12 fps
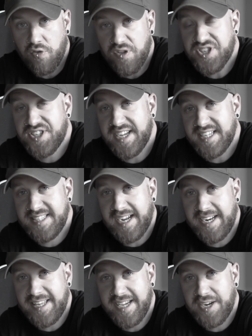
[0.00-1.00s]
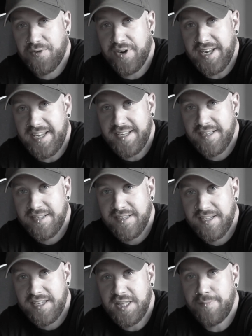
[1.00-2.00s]
let's take a second to get gritty
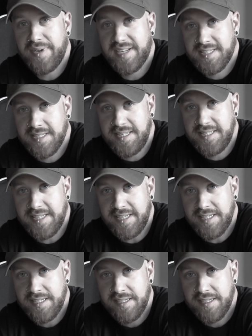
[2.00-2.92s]
in the big sleazy.